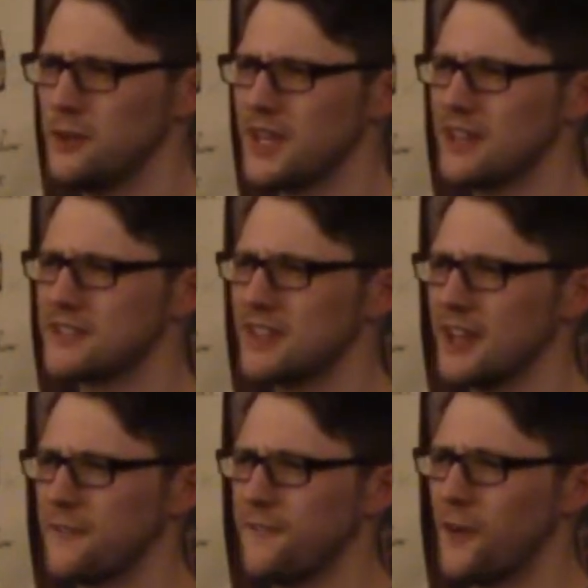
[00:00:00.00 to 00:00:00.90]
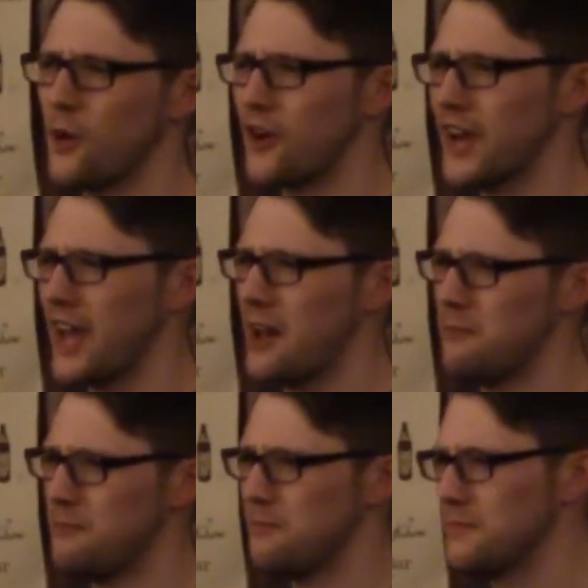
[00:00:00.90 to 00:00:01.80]
No one gets to like 4
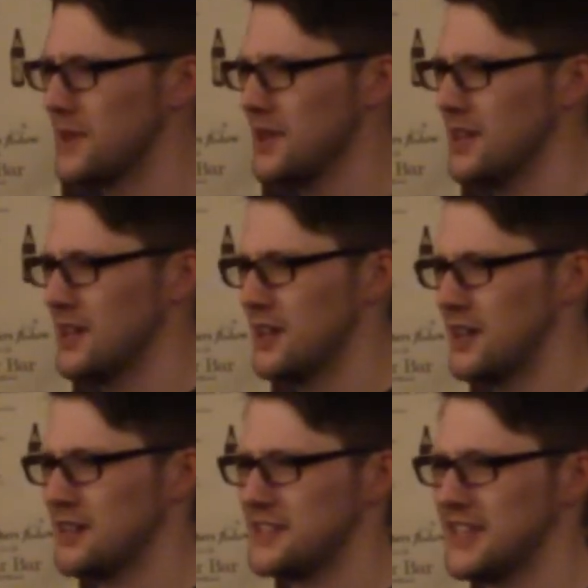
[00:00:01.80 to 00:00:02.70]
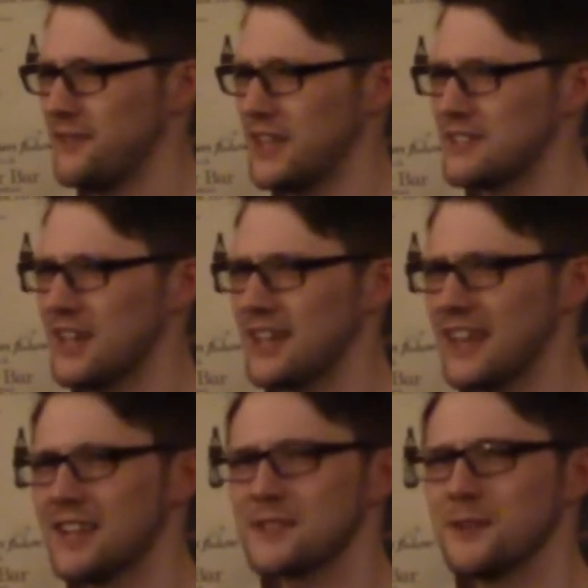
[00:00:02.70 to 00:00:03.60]
a.m. and the TV's like,
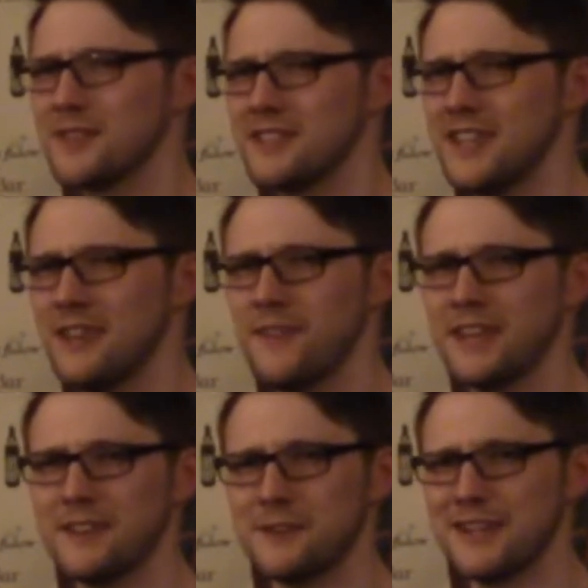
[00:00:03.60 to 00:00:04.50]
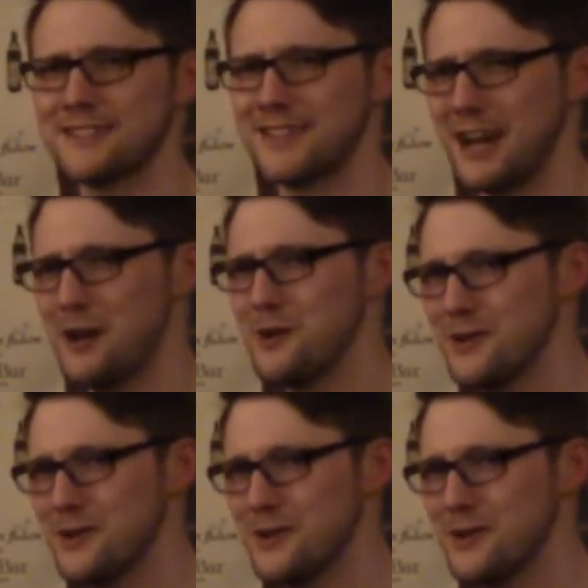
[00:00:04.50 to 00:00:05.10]
that's all the TV there is now.